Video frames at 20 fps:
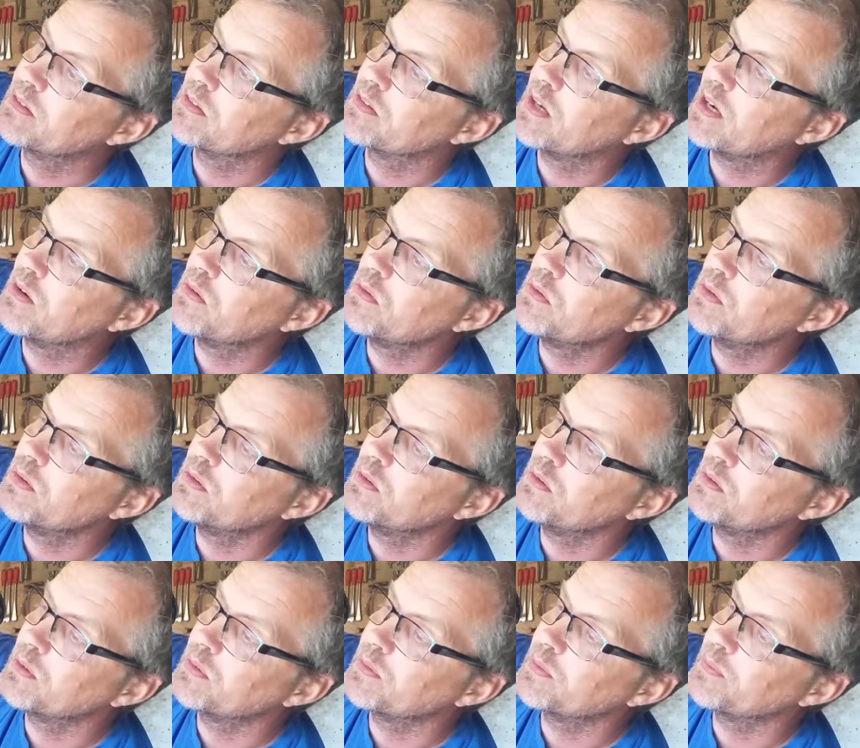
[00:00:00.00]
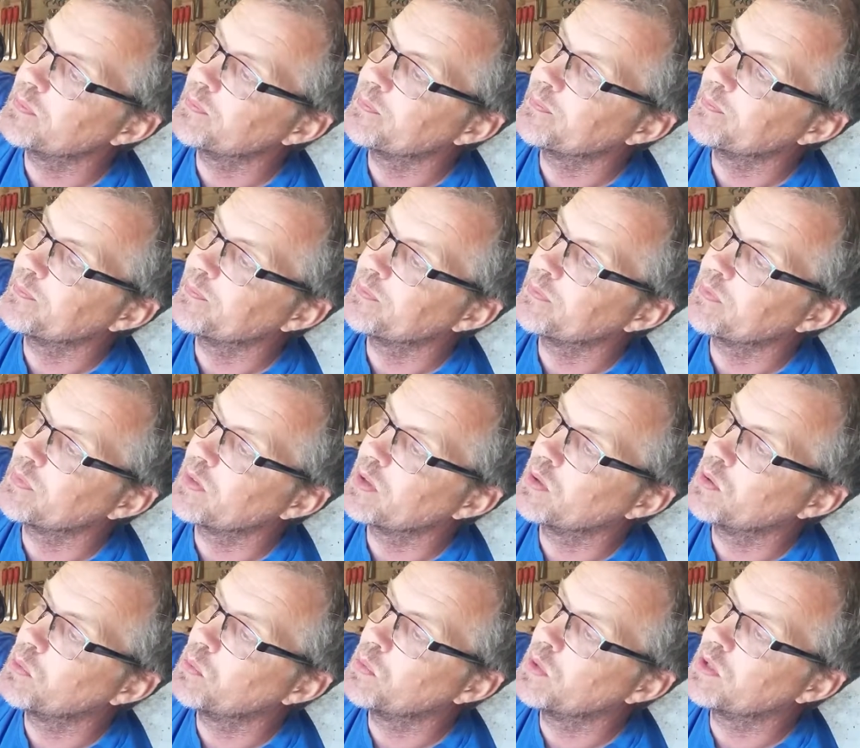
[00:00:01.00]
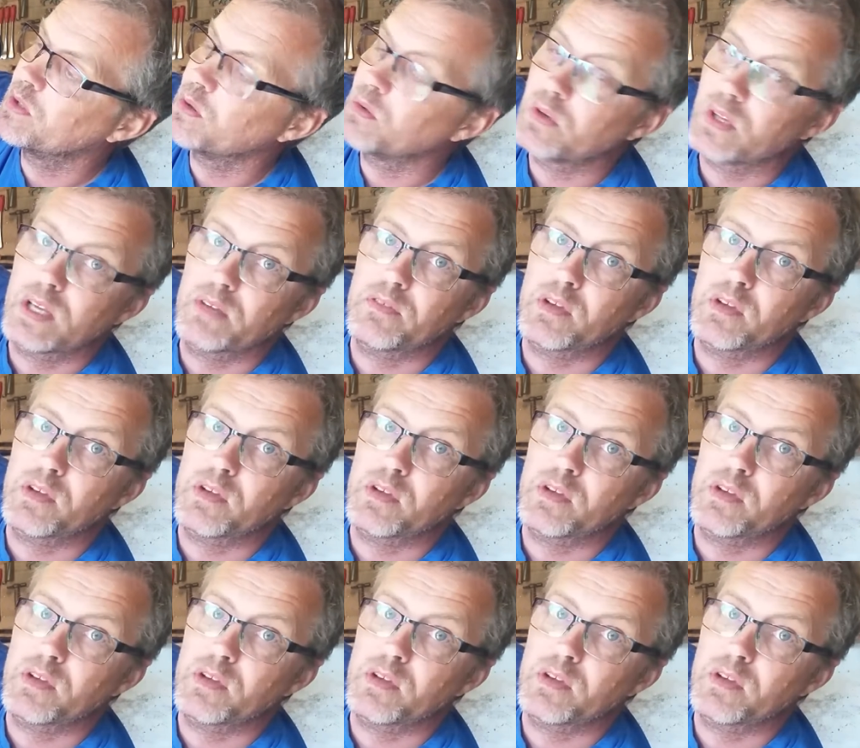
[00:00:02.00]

So now we don't